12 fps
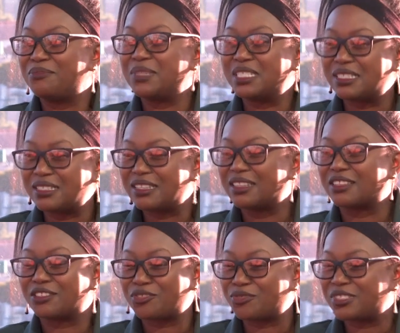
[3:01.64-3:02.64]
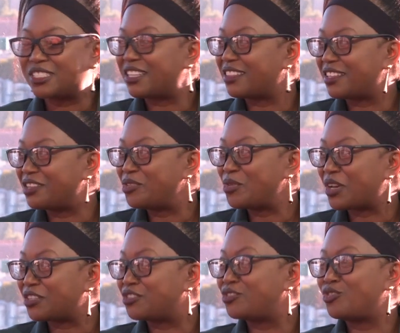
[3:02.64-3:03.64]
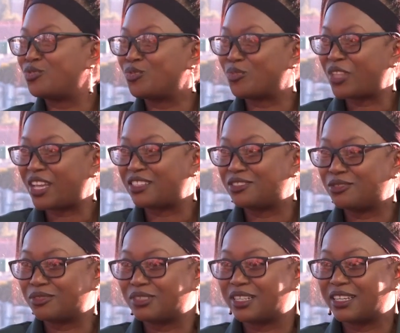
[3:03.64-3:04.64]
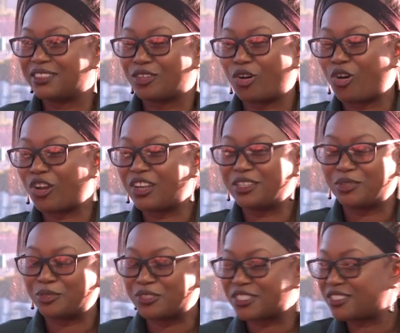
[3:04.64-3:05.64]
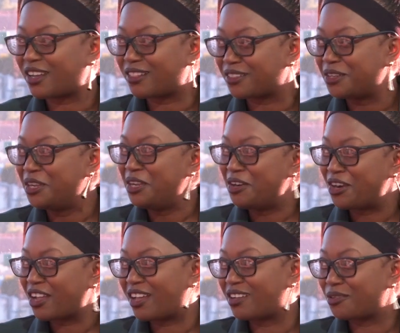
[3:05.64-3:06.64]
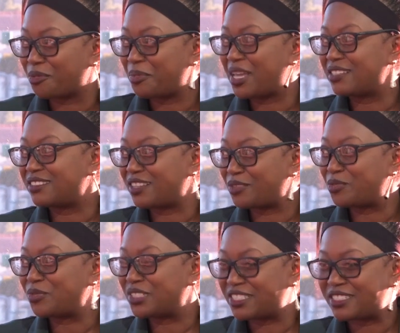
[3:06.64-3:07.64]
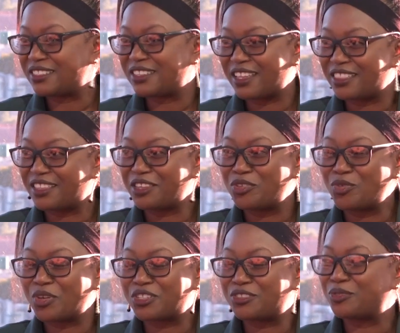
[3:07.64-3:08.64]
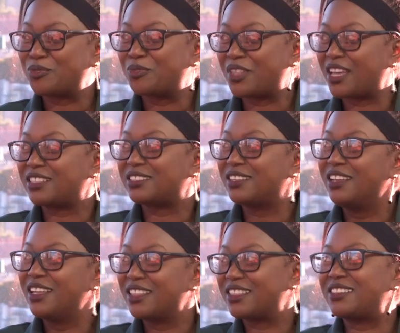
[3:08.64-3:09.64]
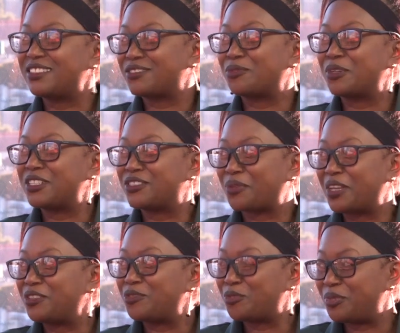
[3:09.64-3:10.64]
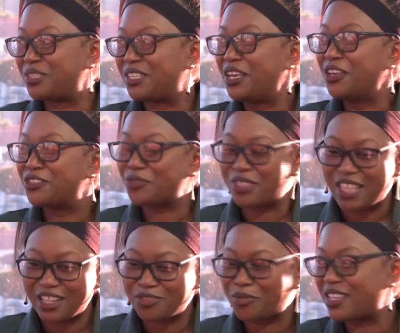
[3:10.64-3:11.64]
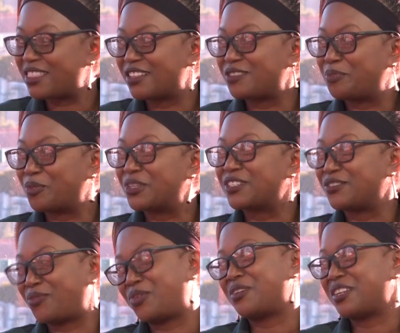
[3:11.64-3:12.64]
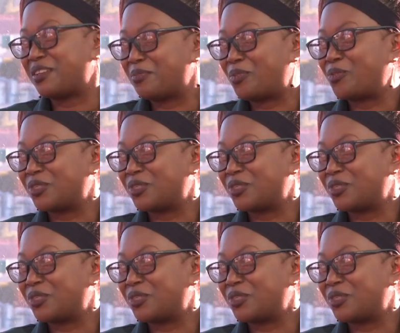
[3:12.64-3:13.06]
meet in the street and then you assume that, you know, like the Hollywood style kind of romance that we see, and then you assume that this is what it's going to be. So that's why this book is very important.